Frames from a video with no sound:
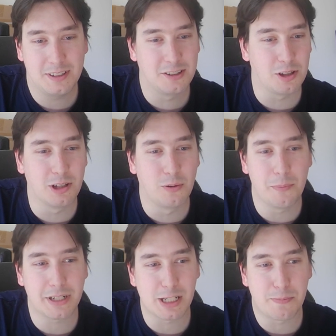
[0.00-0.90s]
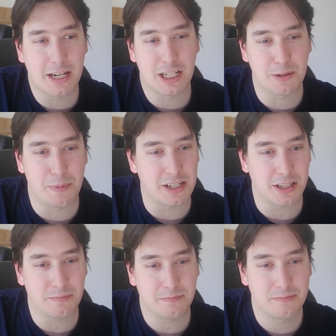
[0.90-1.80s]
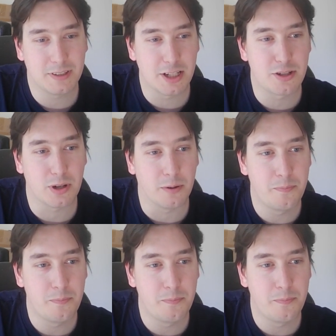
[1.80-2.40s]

only one because Benji is Benji. It's true.